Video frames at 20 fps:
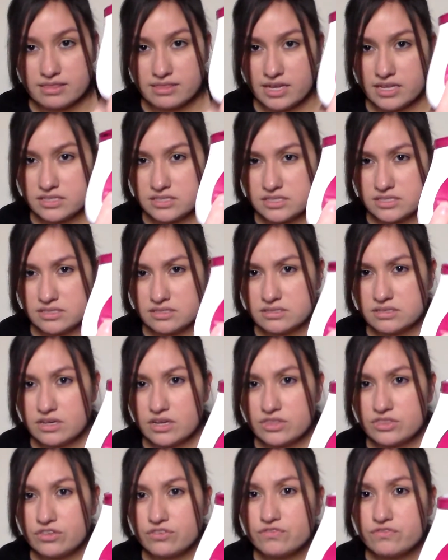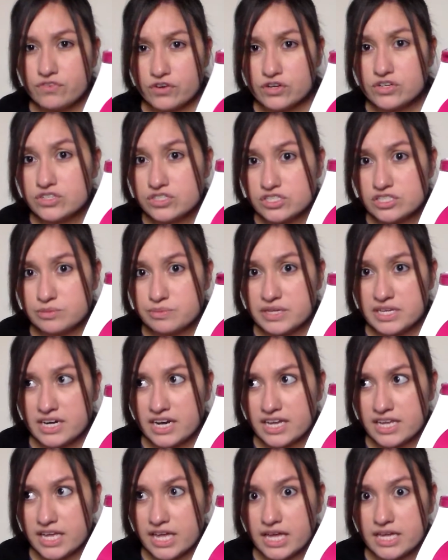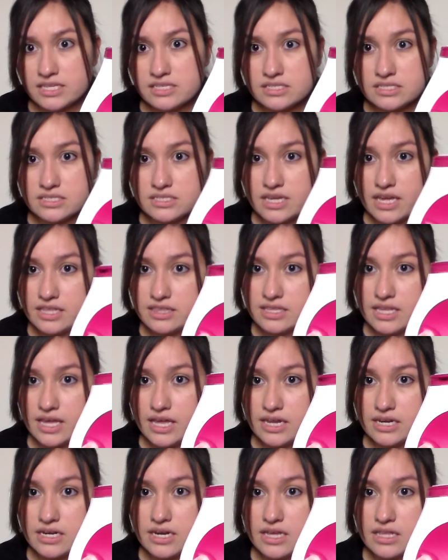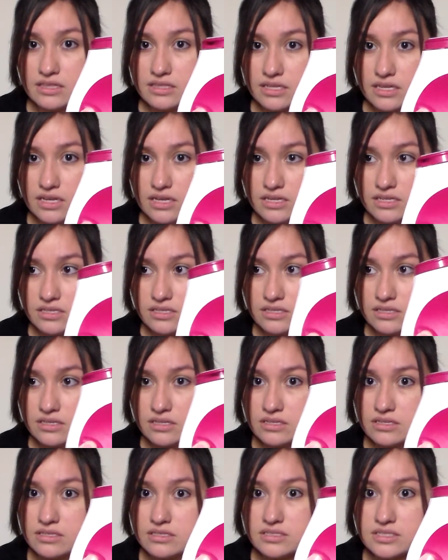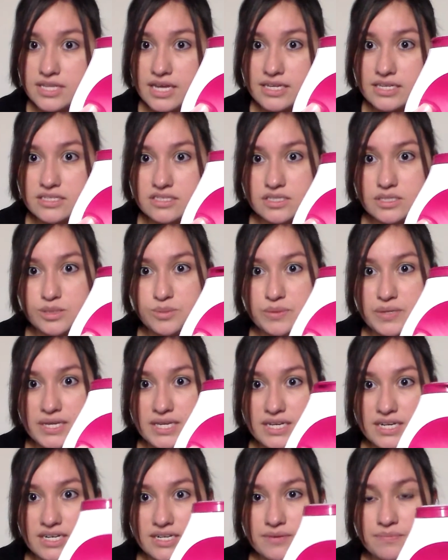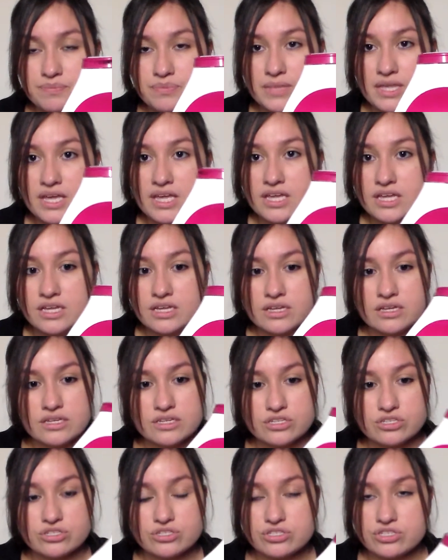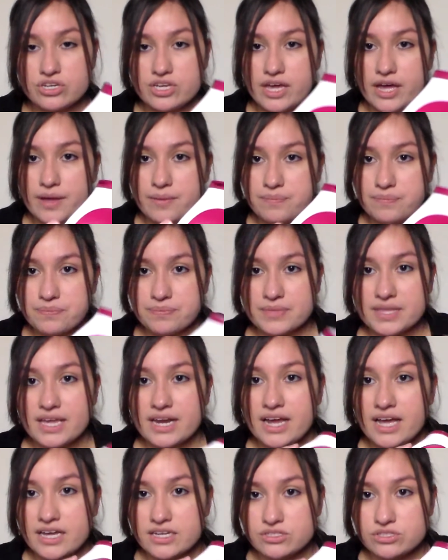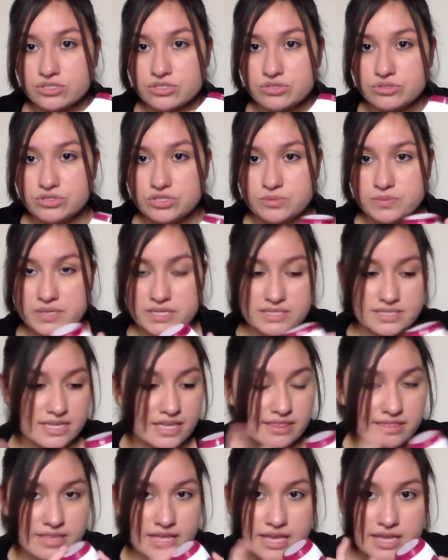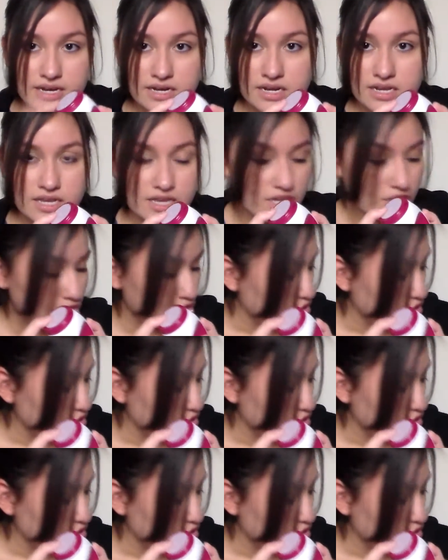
and that's the first speed, I guess, and then the second speed. So yeah, it has two speeds. And then